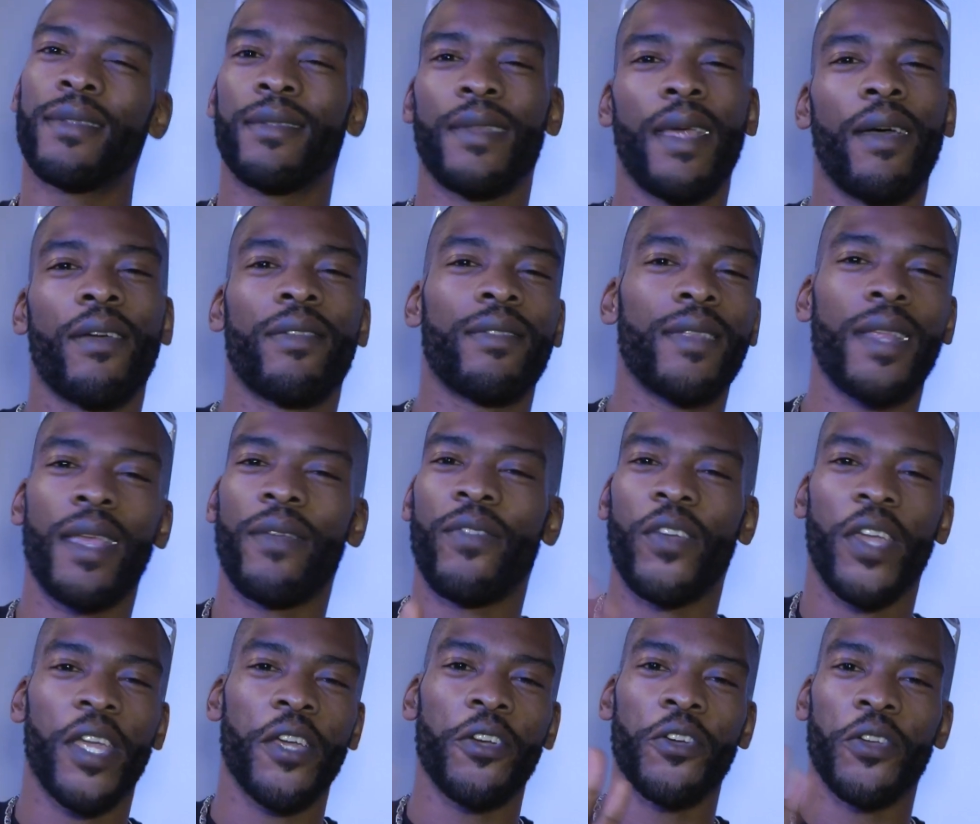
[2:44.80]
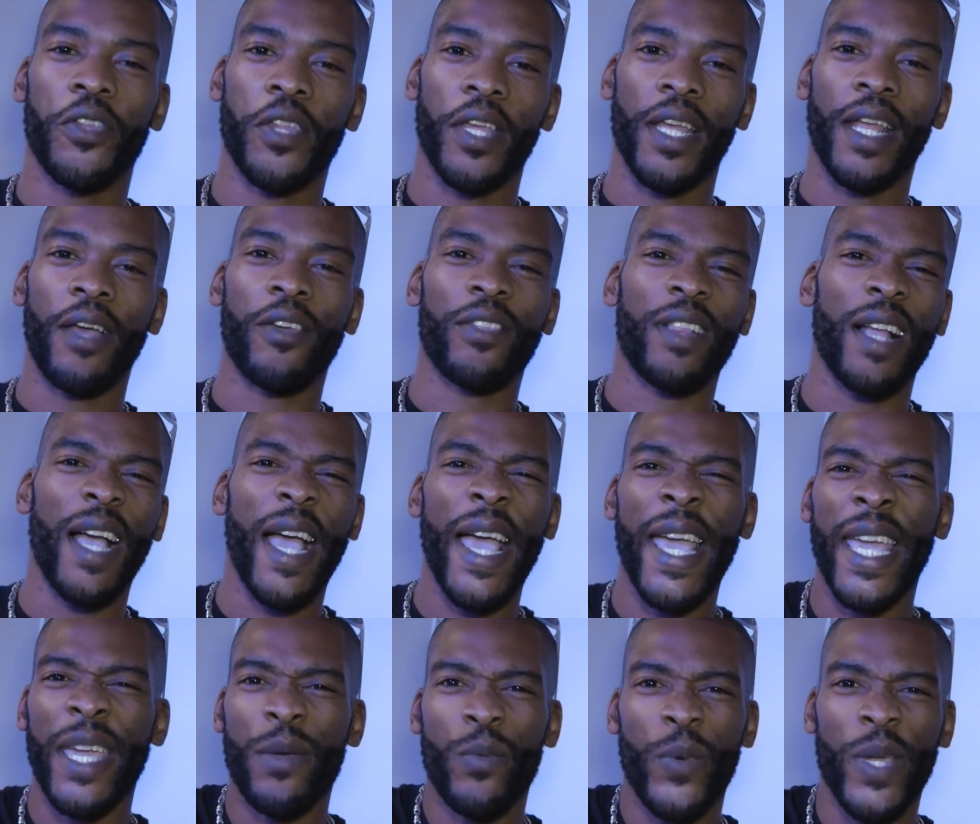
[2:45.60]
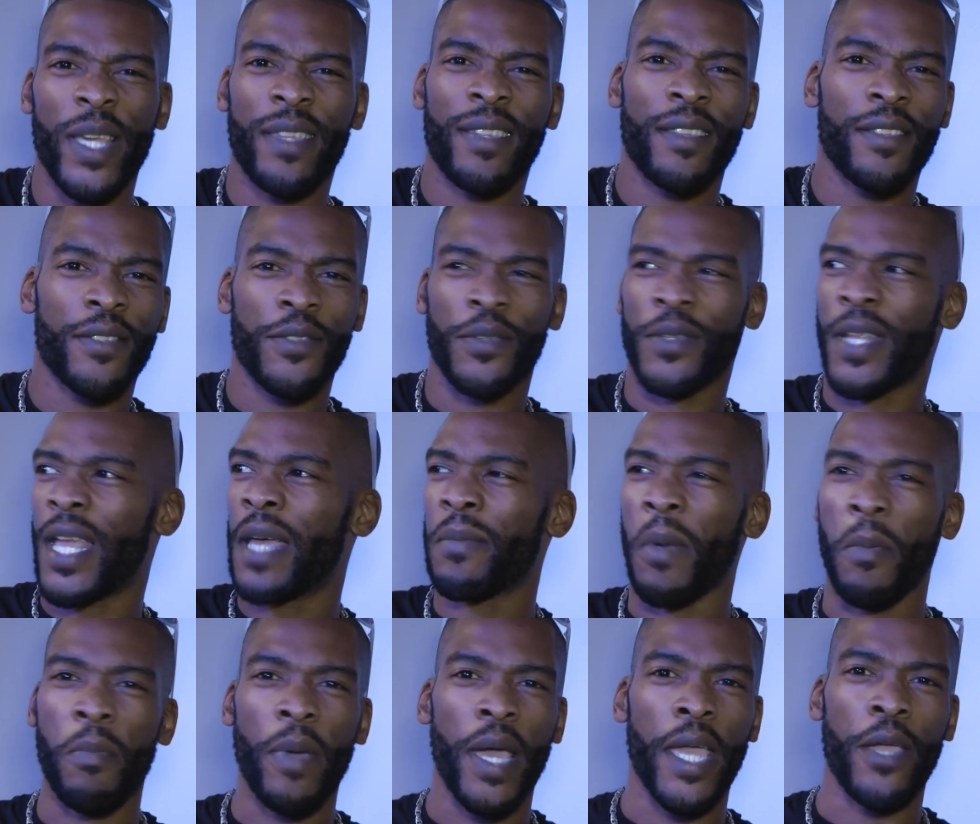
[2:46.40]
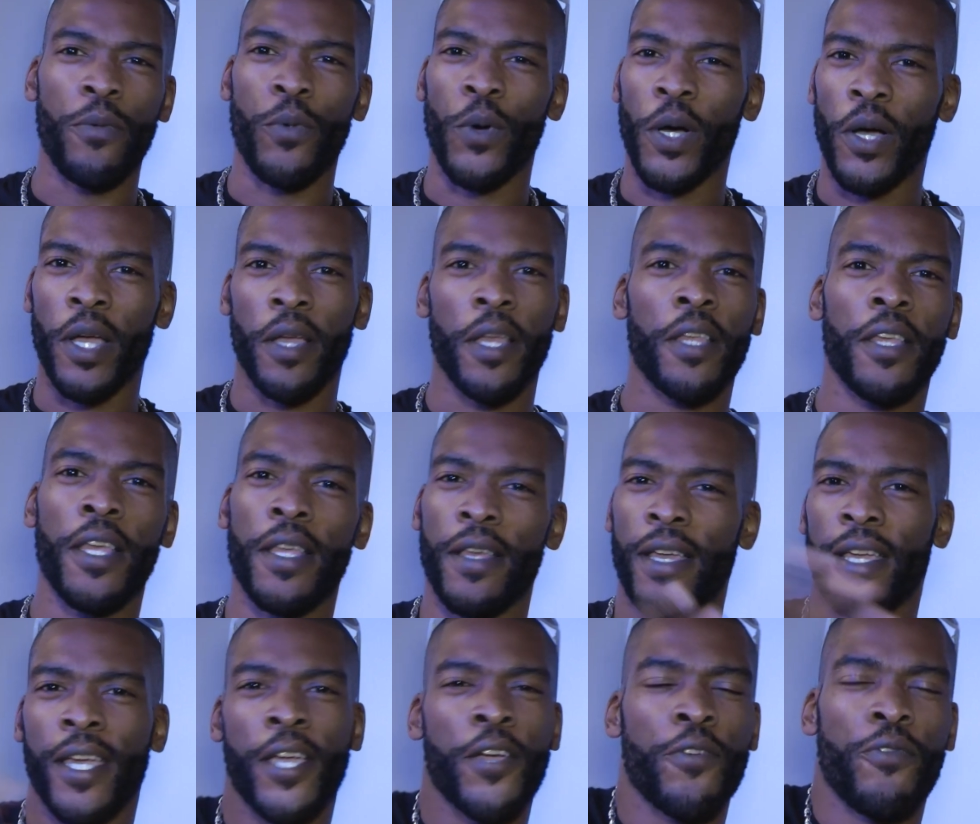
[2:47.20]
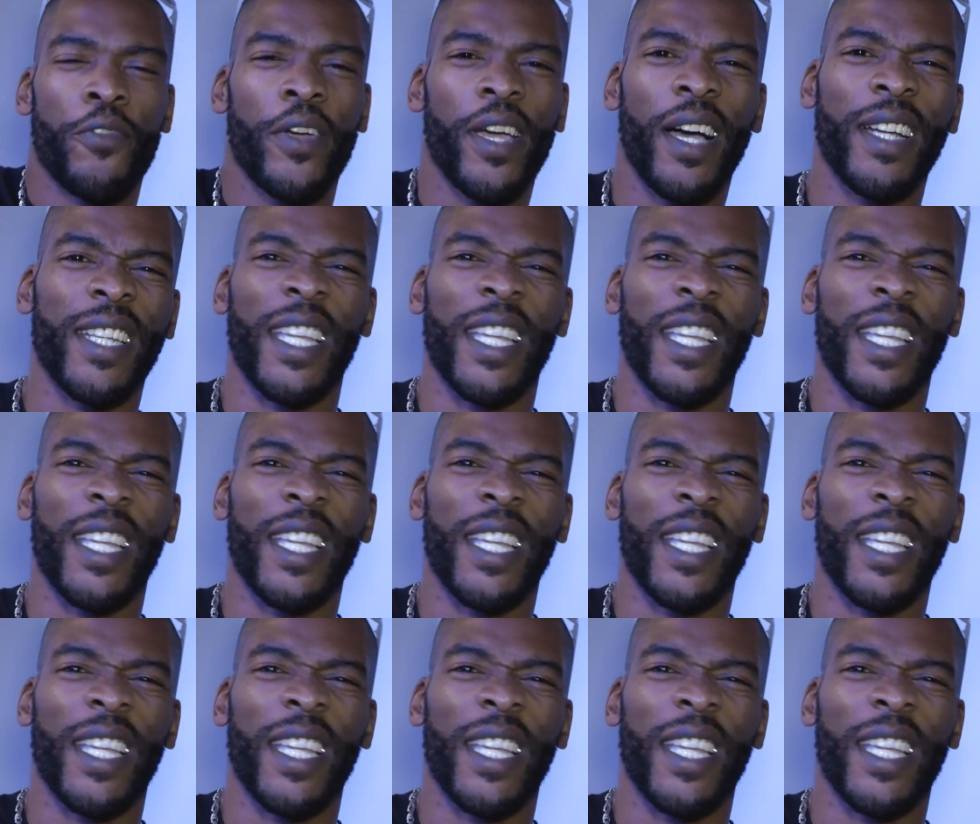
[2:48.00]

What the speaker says: That was never here or there. I was like 8 weeks into the MMA career.